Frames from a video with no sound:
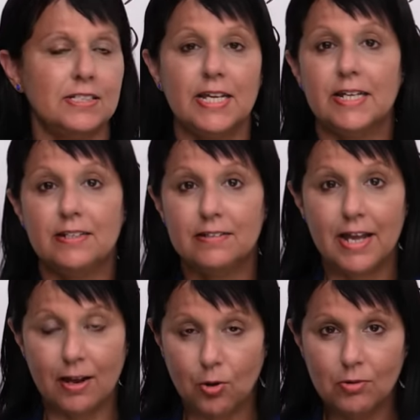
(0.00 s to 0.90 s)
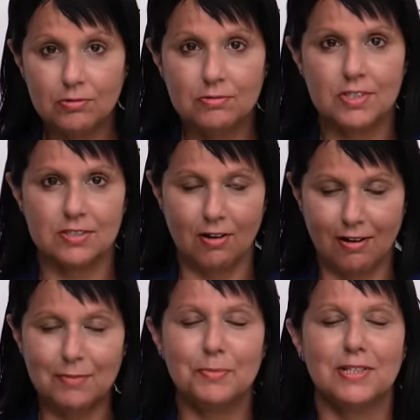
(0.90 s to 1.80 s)
ten now. It's
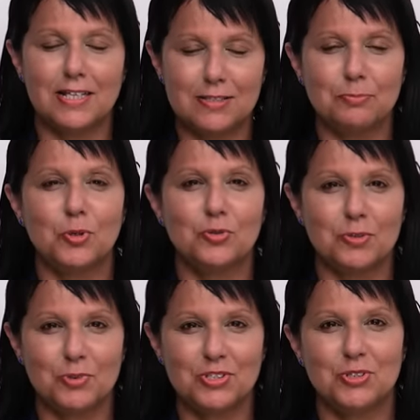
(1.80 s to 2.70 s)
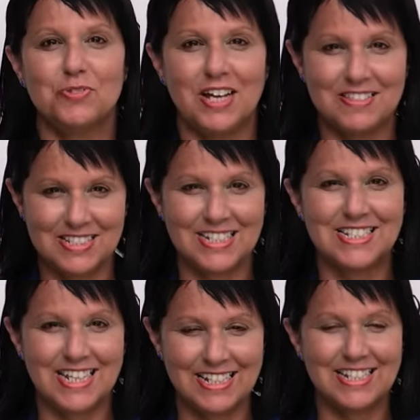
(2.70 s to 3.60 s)
not, but let's suppose it was two
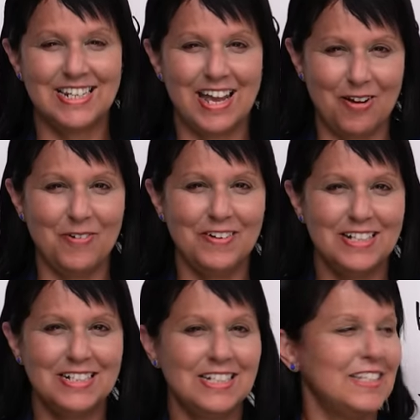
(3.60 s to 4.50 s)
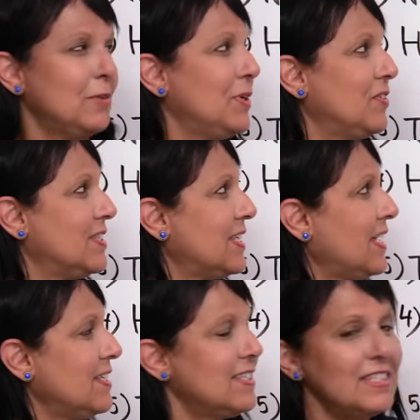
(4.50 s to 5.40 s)
thousand ten now. Then we could
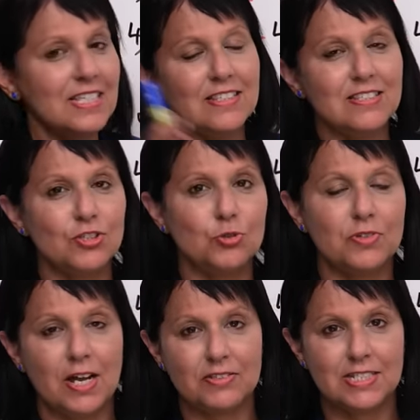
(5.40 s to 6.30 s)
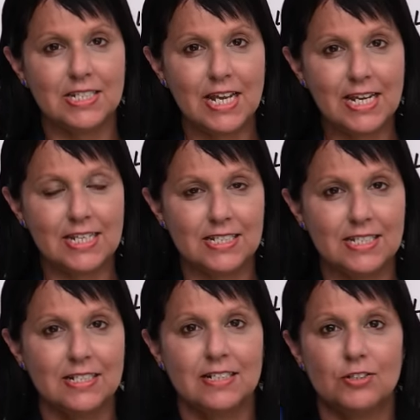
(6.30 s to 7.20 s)
say since two thousand eight,
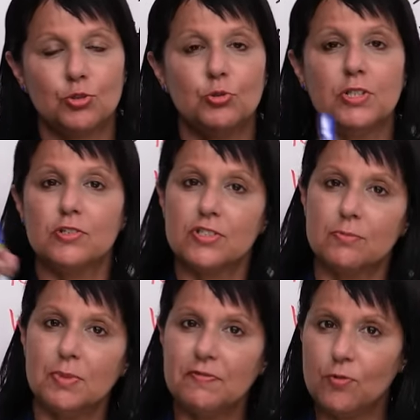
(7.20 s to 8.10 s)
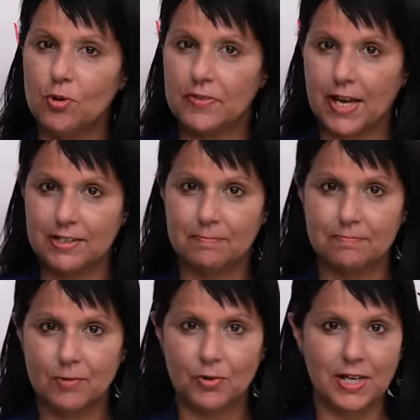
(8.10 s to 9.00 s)
two years before that,
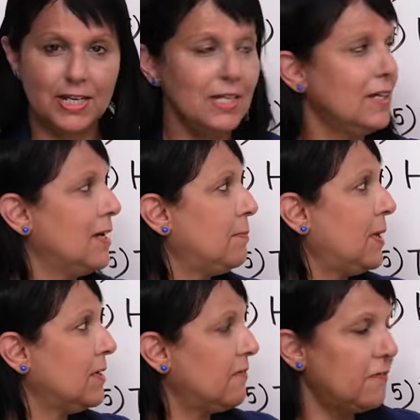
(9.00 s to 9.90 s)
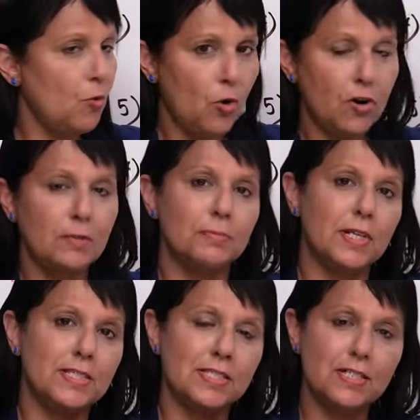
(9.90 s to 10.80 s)
okay? But for
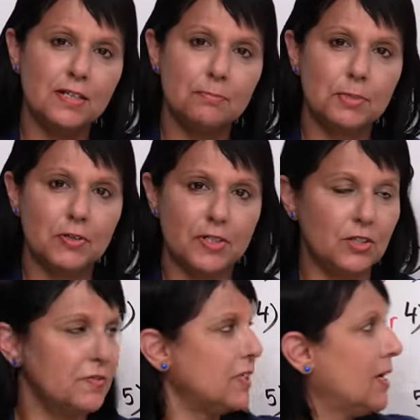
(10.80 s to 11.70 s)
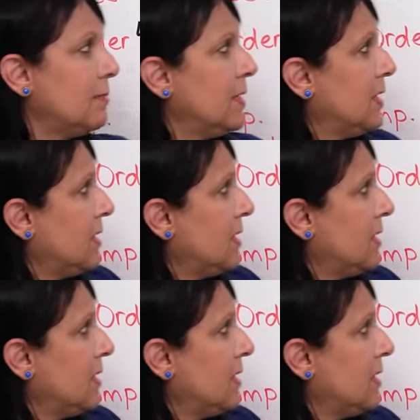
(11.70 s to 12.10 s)
plus the period of time.